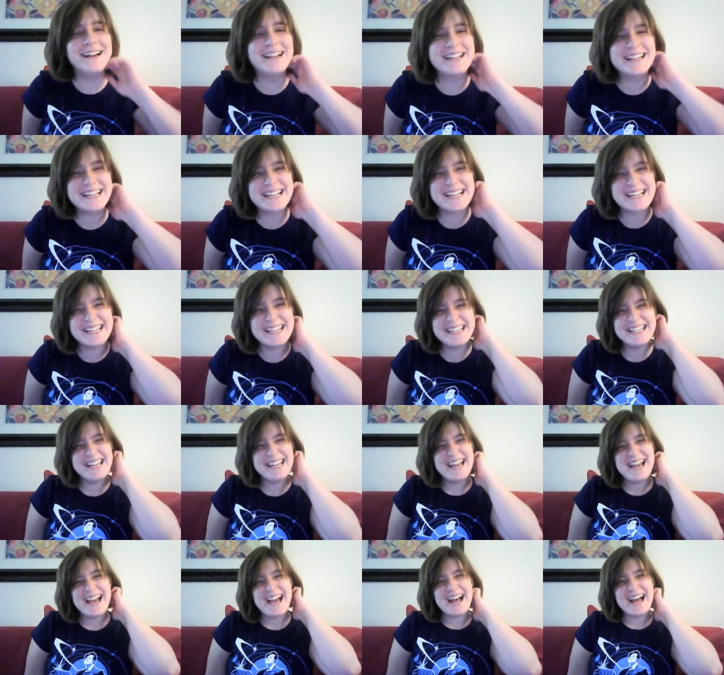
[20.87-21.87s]

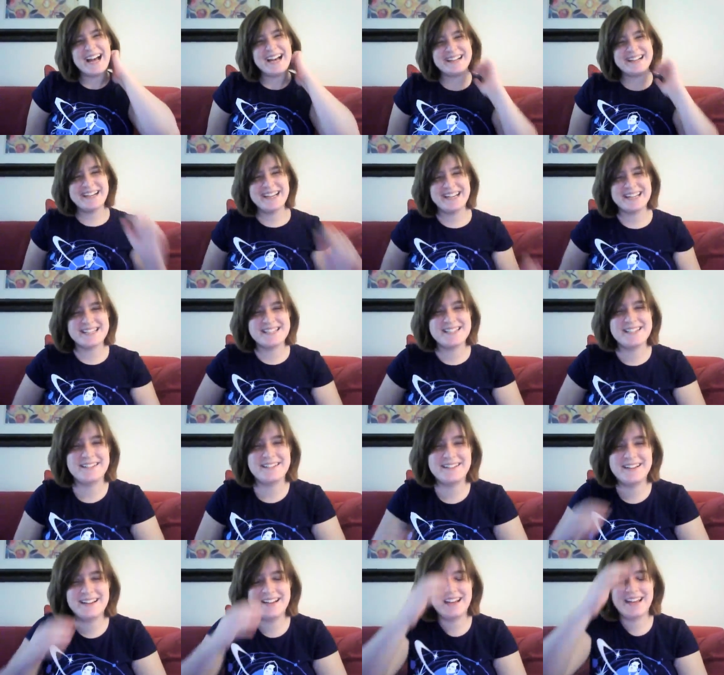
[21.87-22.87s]
All right, so
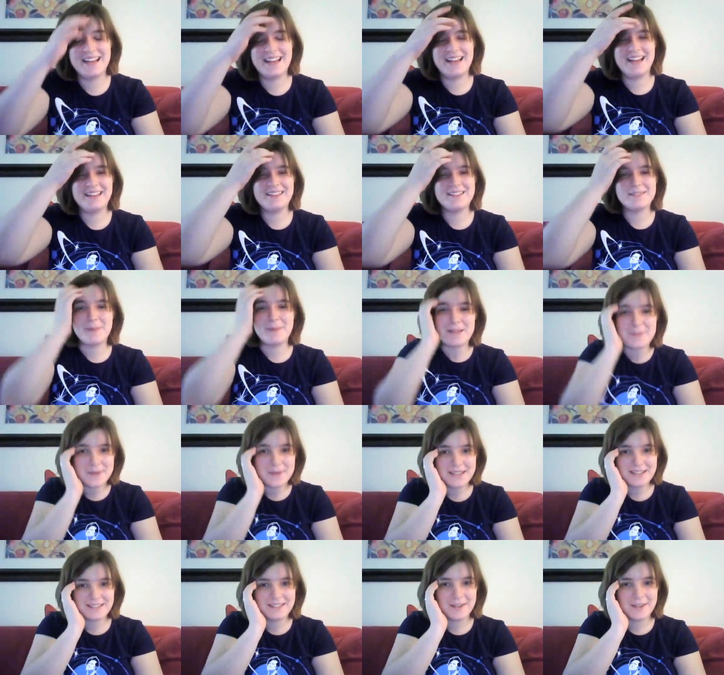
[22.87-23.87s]
uh, this past
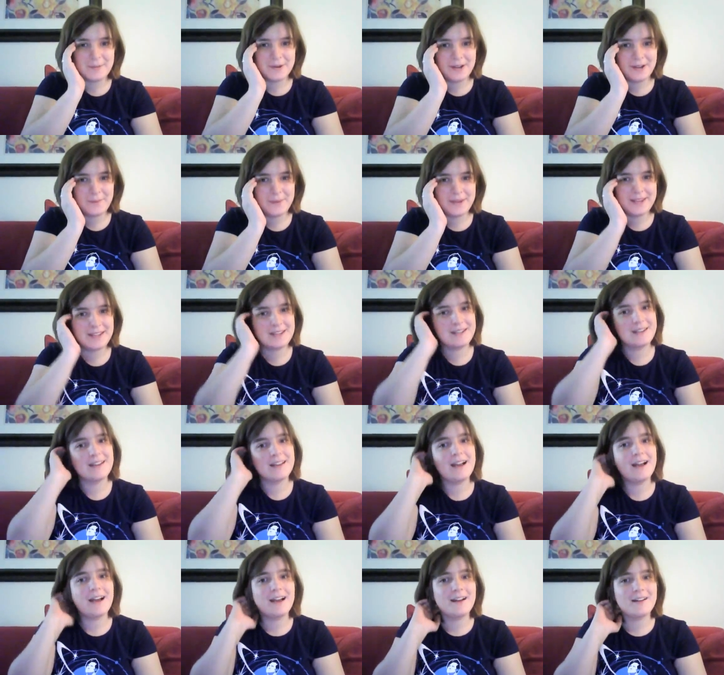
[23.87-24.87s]
weekend, Labor Day weekend,
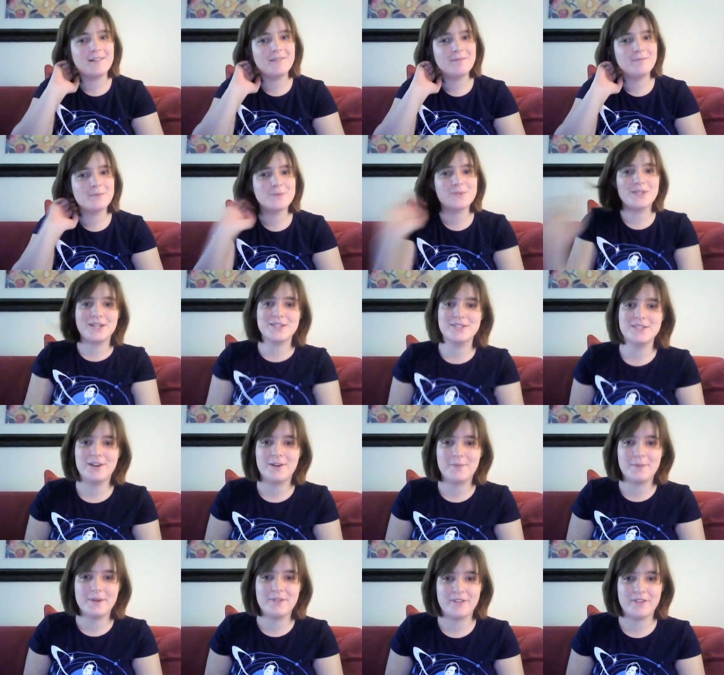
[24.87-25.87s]
uh, it was nice to see
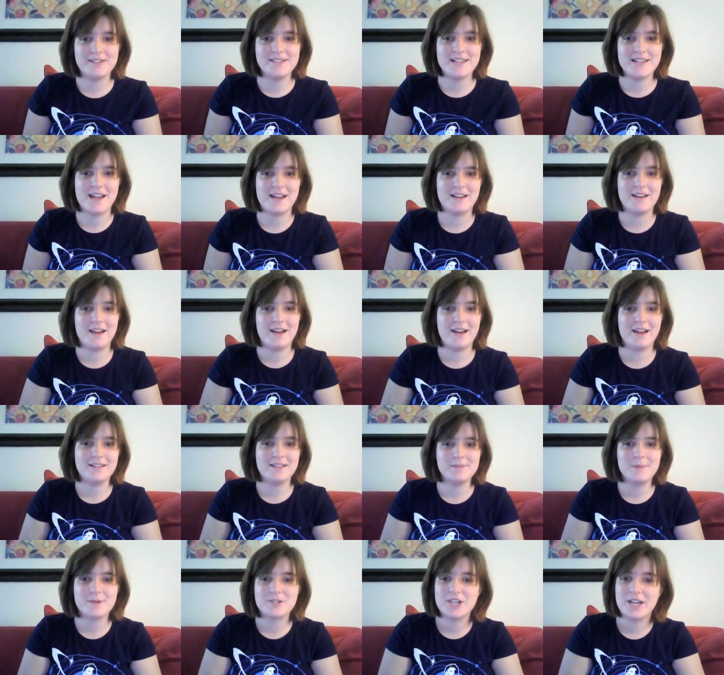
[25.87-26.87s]
all my friends again, uh,
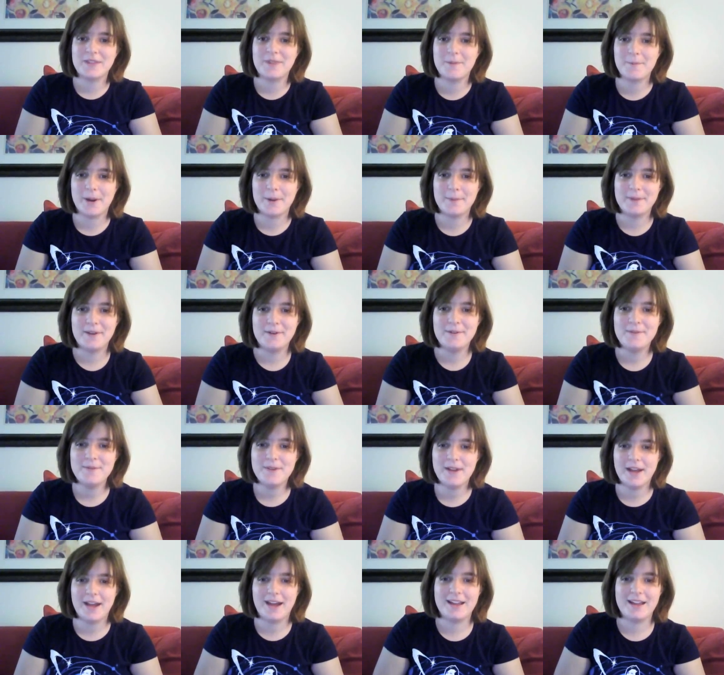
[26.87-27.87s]
especially at the barbecue
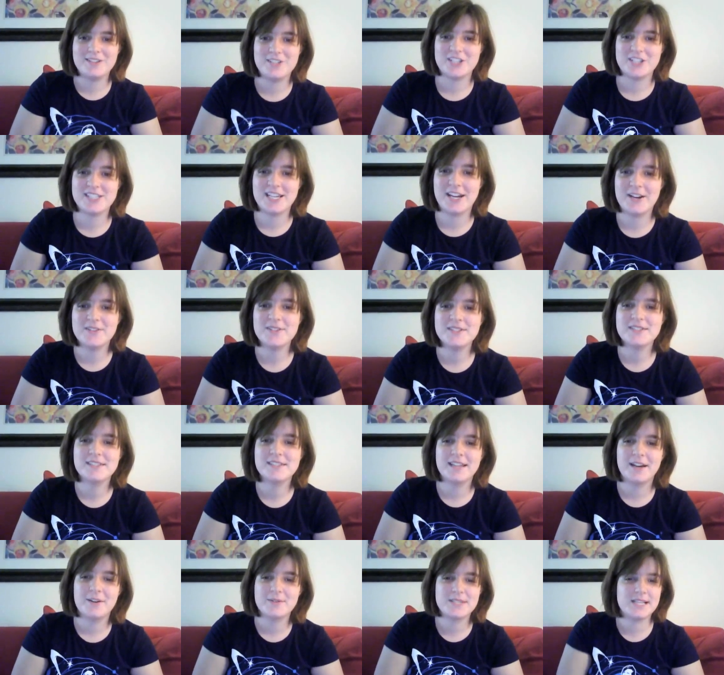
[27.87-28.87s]
at Jen's house.
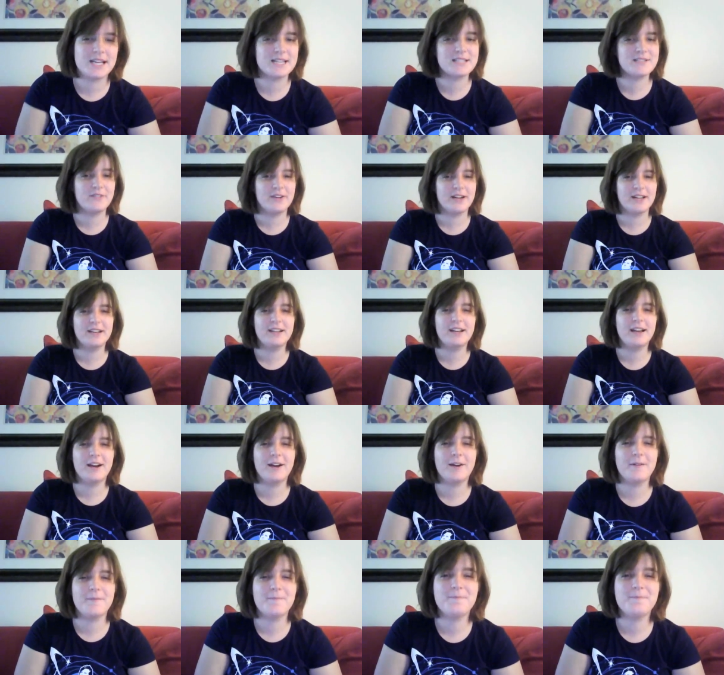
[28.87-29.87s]
That was lots of fun.
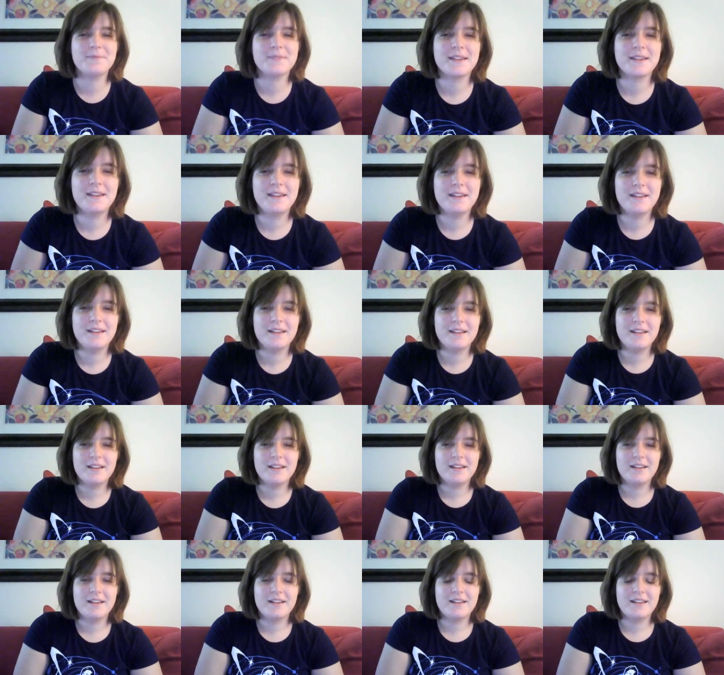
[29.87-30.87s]
Um,
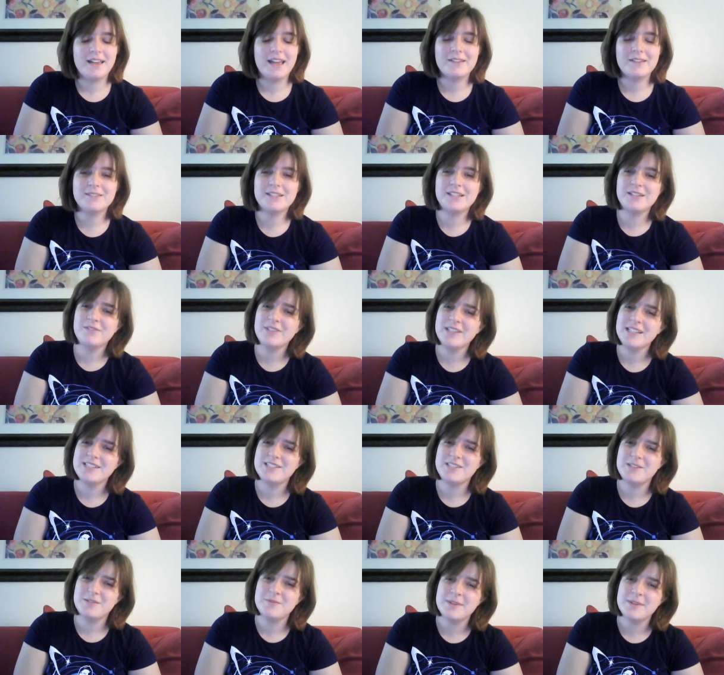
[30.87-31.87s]
yeah, we didn't
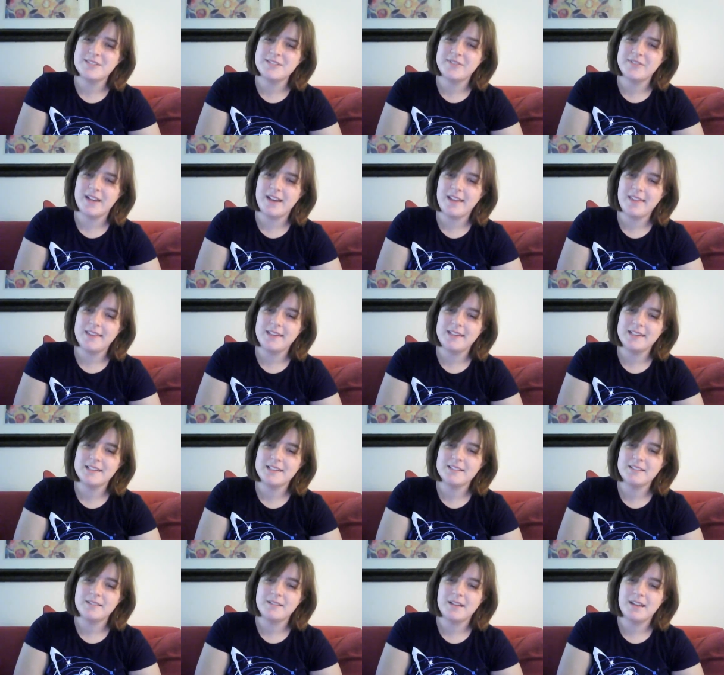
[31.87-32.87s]
really do much of
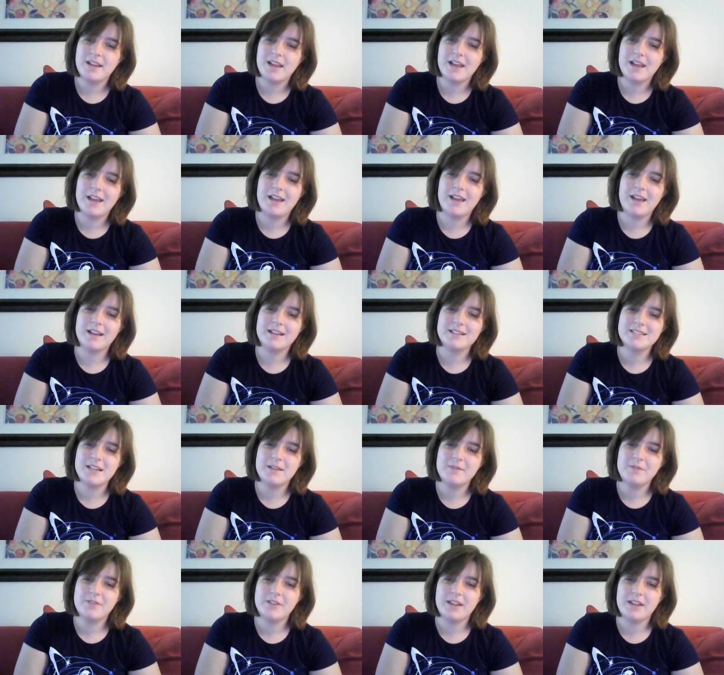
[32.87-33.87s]
anything uh,
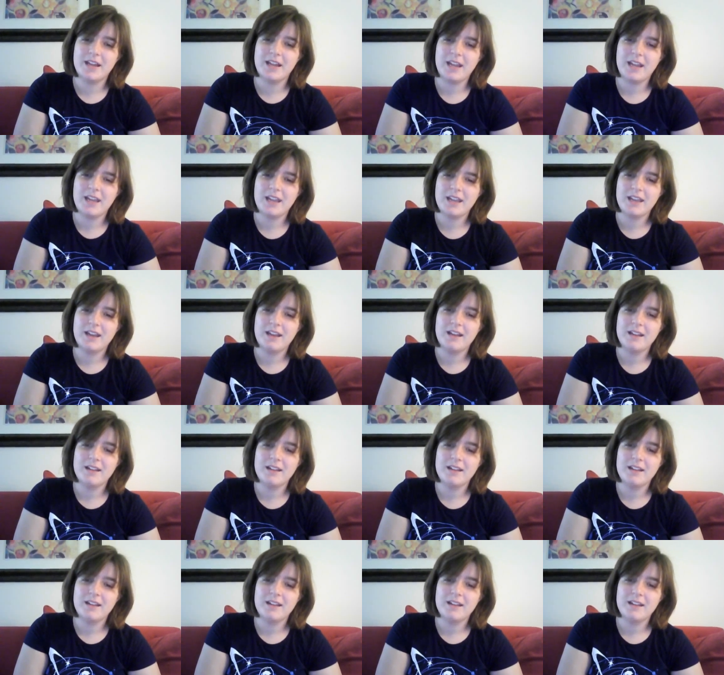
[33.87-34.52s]
except for like